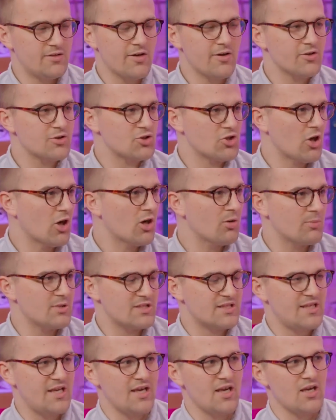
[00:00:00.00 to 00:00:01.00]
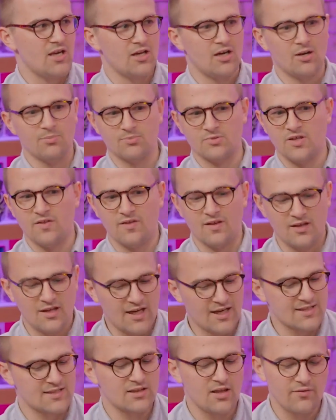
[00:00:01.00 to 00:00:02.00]
Derek Charm is kicking it up to the
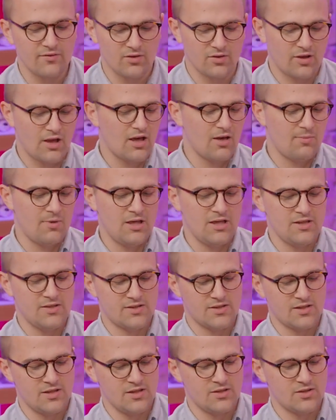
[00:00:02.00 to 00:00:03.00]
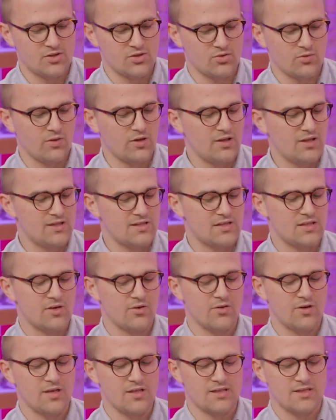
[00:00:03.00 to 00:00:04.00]
next level. Again, I mean, he's joined this
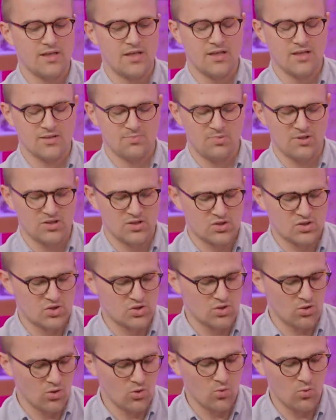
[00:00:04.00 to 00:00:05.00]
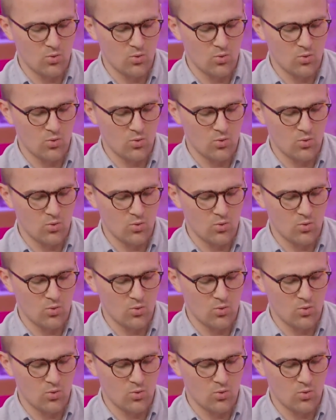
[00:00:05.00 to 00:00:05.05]
series and has been so